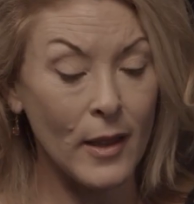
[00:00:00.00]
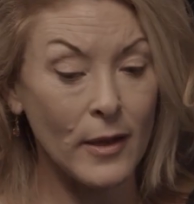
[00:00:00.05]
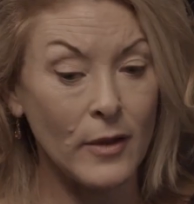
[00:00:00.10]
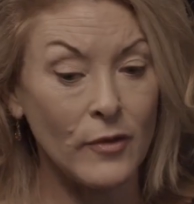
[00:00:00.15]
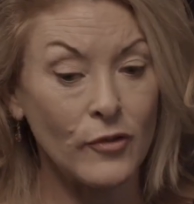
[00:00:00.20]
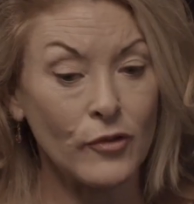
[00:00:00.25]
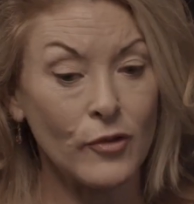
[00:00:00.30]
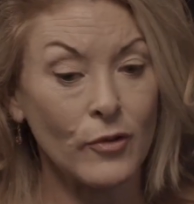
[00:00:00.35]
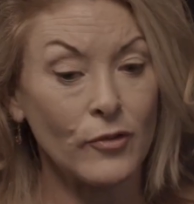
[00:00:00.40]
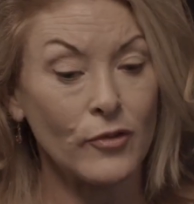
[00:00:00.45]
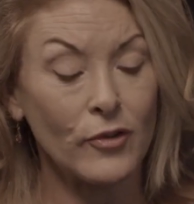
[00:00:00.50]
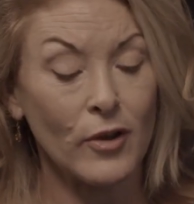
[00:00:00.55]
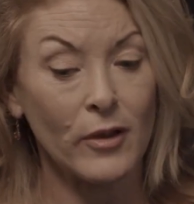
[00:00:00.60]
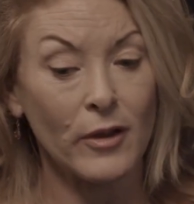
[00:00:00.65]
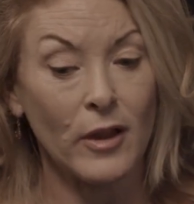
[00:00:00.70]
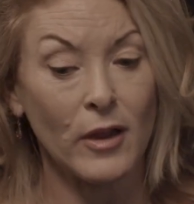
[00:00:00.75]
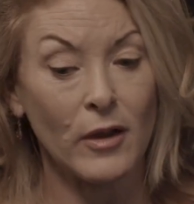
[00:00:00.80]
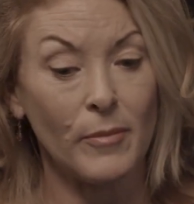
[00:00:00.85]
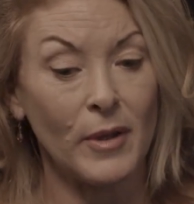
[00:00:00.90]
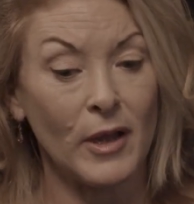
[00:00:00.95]
and he starts
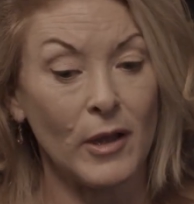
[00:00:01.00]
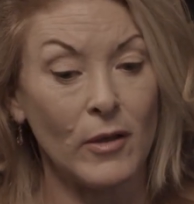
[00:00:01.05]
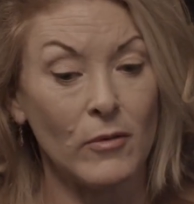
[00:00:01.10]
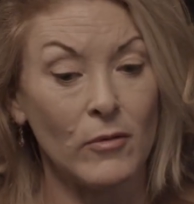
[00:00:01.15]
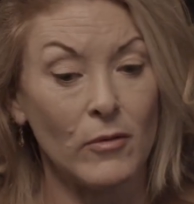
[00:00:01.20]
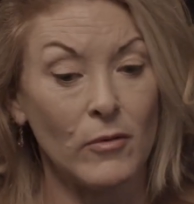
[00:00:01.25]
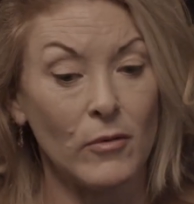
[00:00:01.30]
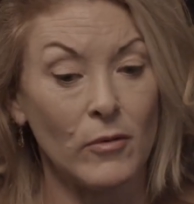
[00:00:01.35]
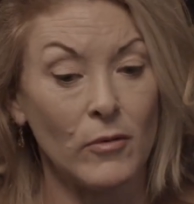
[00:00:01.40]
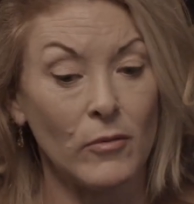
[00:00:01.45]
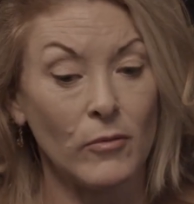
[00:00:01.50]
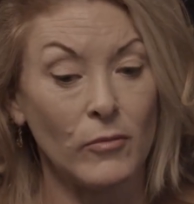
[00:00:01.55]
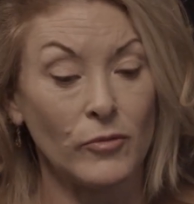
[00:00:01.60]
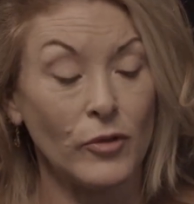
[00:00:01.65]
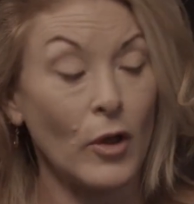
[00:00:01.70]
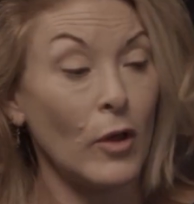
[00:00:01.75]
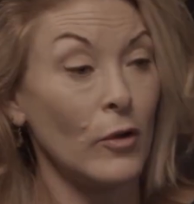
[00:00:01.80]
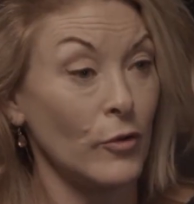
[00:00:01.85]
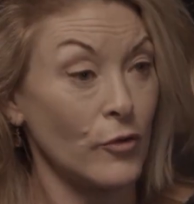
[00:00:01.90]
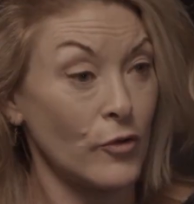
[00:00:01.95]
talking about
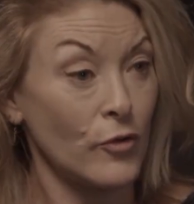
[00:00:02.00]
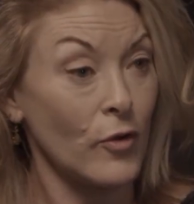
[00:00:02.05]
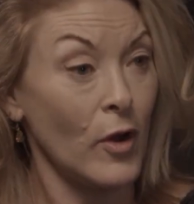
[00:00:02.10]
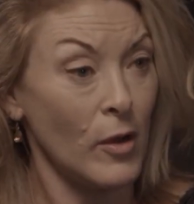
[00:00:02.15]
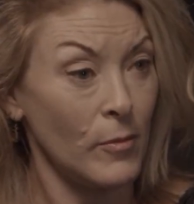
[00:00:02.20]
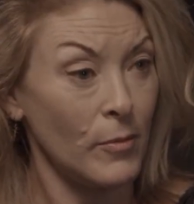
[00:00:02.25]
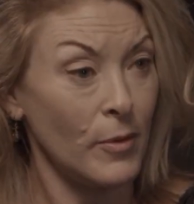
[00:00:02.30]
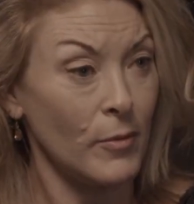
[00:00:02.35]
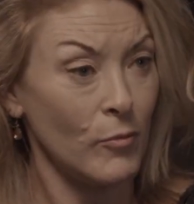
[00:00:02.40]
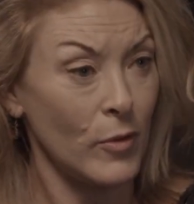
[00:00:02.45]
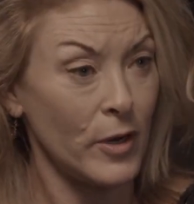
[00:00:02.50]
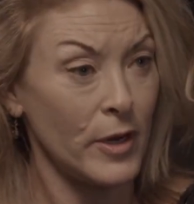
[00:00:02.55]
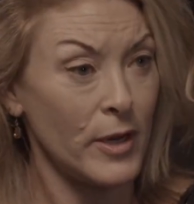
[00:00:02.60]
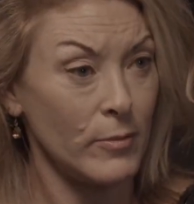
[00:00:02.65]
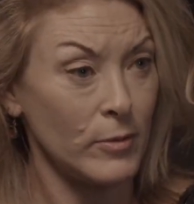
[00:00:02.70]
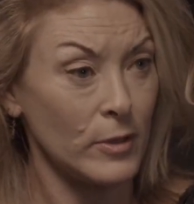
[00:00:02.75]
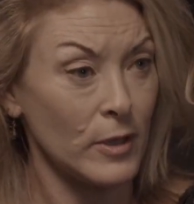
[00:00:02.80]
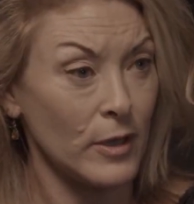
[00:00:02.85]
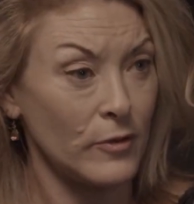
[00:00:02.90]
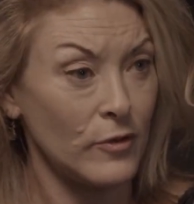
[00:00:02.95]
Donald Trump and what
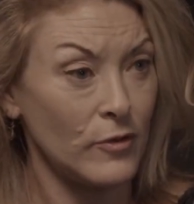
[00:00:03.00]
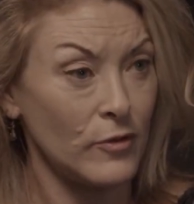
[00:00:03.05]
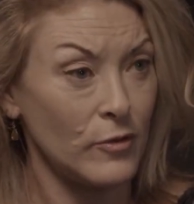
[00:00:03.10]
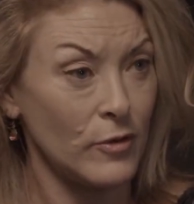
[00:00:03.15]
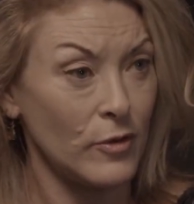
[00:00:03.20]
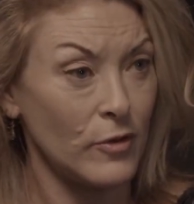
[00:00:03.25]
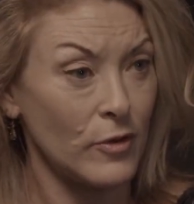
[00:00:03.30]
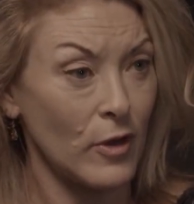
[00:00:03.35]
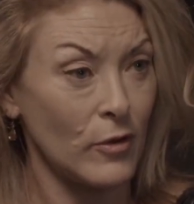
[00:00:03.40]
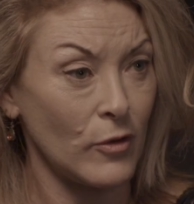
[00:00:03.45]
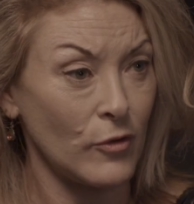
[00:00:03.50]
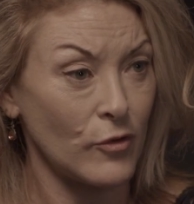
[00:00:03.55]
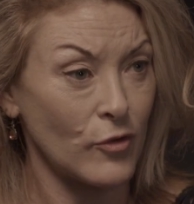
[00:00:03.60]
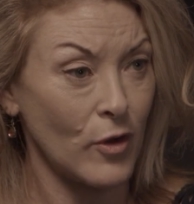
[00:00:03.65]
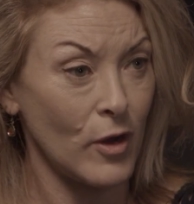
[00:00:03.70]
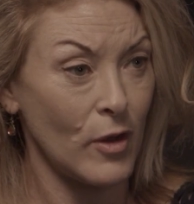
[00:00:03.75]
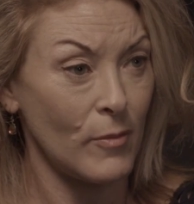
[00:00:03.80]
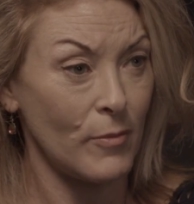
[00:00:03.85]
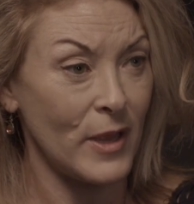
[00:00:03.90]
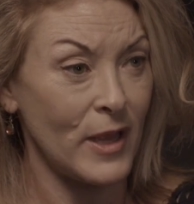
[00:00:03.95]
he would like to do to Donald
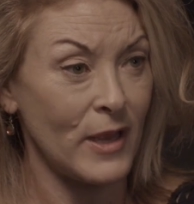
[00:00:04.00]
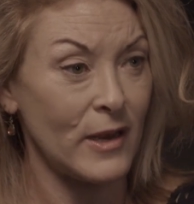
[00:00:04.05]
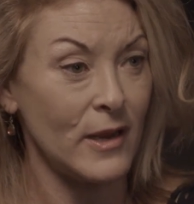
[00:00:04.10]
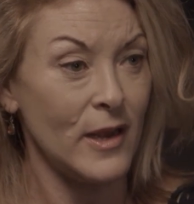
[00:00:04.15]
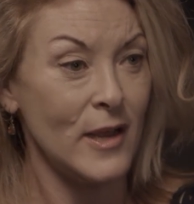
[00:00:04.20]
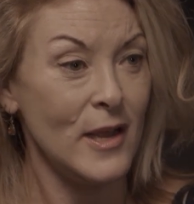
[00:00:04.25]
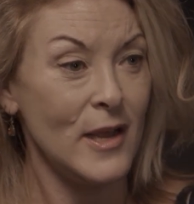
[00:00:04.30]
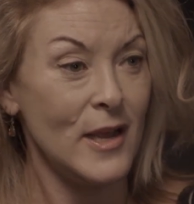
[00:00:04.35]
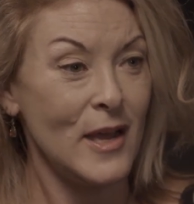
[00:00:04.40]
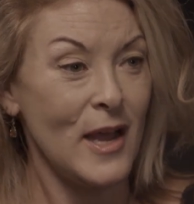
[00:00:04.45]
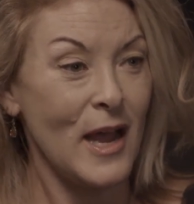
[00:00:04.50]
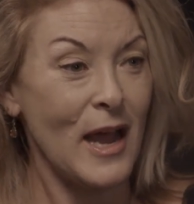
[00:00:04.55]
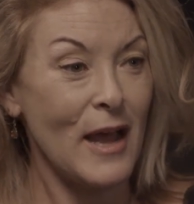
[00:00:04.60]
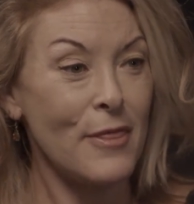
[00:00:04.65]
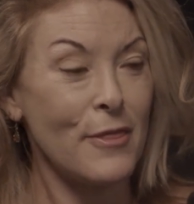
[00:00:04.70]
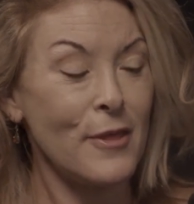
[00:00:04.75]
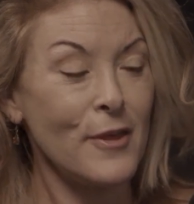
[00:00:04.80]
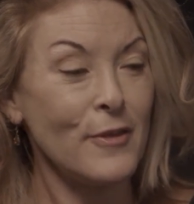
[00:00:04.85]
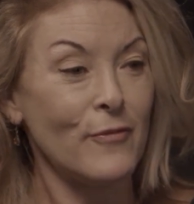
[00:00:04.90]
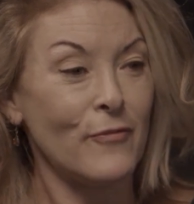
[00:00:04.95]
Trump. And I
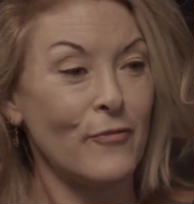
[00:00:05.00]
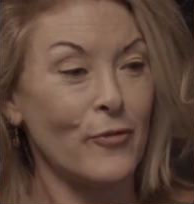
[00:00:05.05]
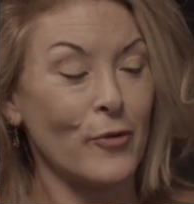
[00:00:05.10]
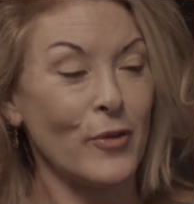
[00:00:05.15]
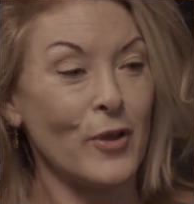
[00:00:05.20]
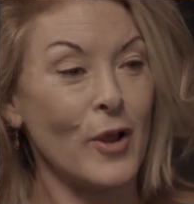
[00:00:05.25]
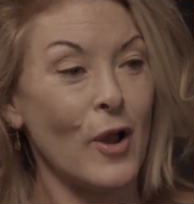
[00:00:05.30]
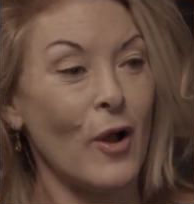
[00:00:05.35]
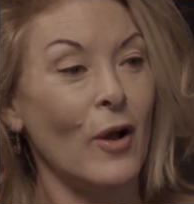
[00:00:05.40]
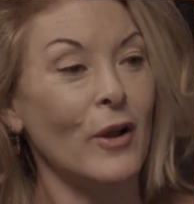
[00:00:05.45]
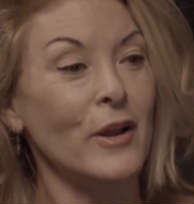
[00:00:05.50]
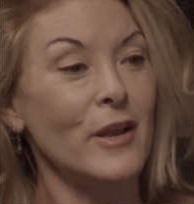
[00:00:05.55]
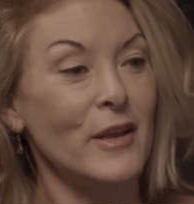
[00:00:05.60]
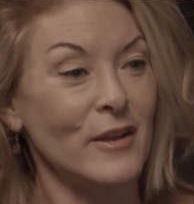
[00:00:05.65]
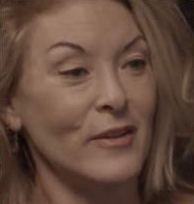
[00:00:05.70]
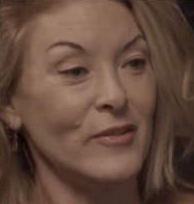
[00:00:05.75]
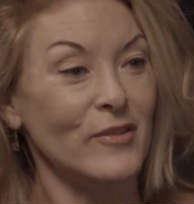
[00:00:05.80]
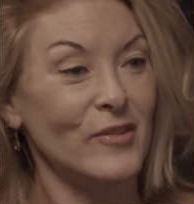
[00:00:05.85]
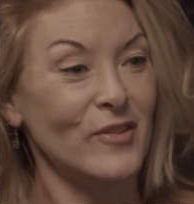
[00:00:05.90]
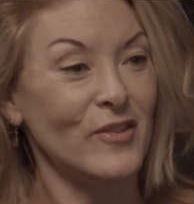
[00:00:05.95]
think for the
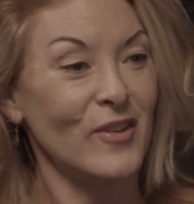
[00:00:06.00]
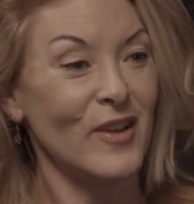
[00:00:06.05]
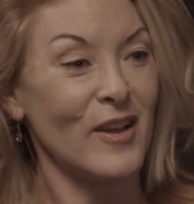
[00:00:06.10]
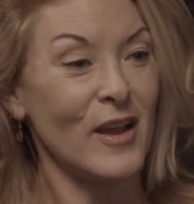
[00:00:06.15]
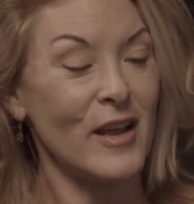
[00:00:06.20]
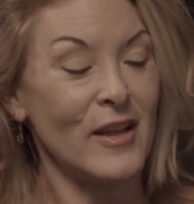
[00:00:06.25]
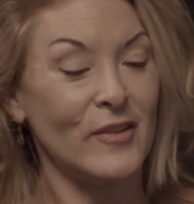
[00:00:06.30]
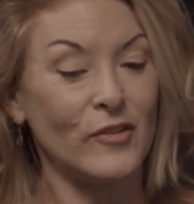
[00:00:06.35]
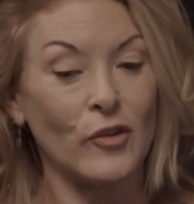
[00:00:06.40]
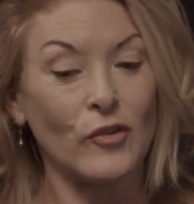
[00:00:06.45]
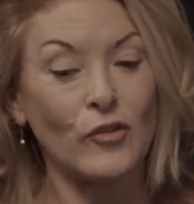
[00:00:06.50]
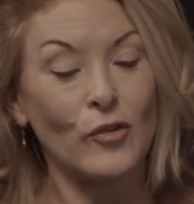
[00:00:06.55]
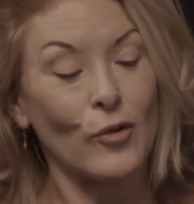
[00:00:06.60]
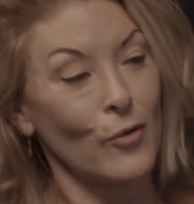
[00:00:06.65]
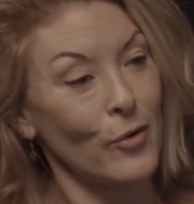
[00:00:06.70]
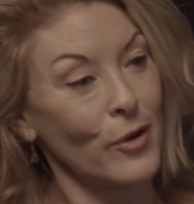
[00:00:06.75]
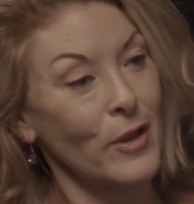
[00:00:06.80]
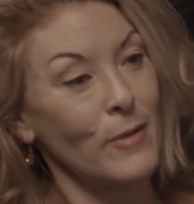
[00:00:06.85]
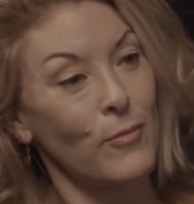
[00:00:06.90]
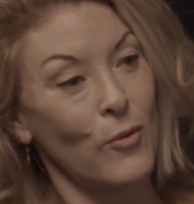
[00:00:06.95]
audience, it's a
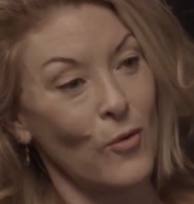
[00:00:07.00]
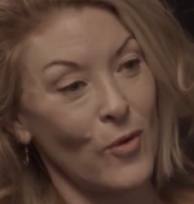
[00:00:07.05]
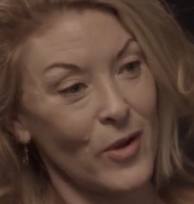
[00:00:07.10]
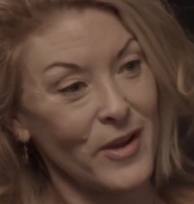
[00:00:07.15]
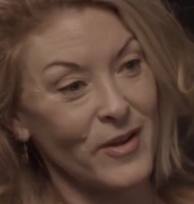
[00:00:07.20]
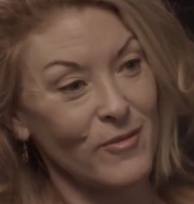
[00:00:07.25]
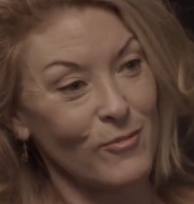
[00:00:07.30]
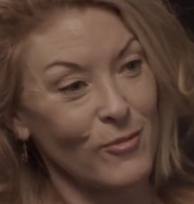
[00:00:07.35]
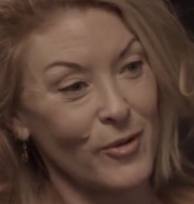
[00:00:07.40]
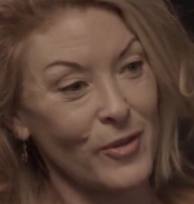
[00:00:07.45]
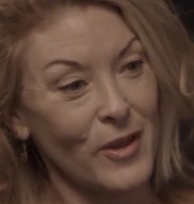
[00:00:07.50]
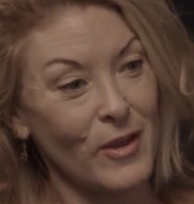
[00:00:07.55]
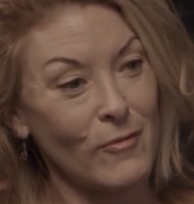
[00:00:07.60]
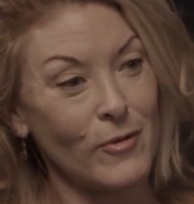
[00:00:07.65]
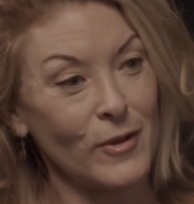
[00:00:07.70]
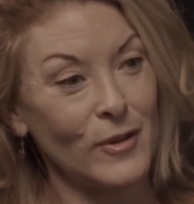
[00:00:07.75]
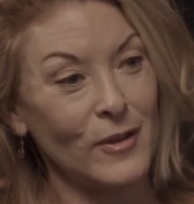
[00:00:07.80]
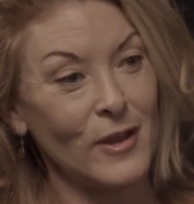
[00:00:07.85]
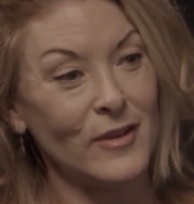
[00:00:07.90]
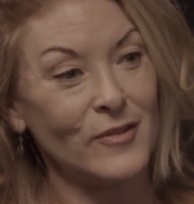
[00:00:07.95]
turning point where they
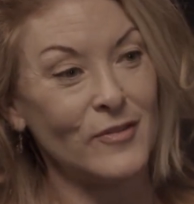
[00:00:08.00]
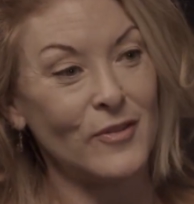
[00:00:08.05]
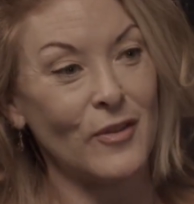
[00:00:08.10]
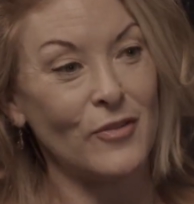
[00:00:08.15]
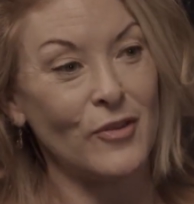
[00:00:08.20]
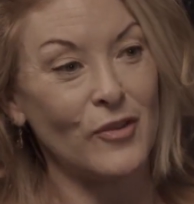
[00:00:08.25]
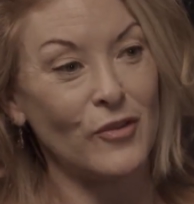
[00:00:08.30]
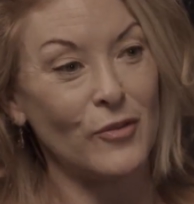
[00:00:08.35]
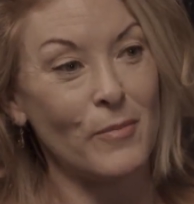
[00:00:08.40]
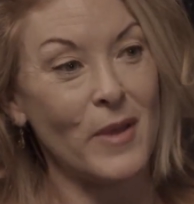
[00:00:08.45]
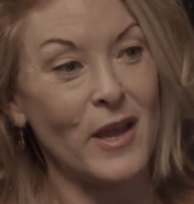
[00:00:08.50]
realize that this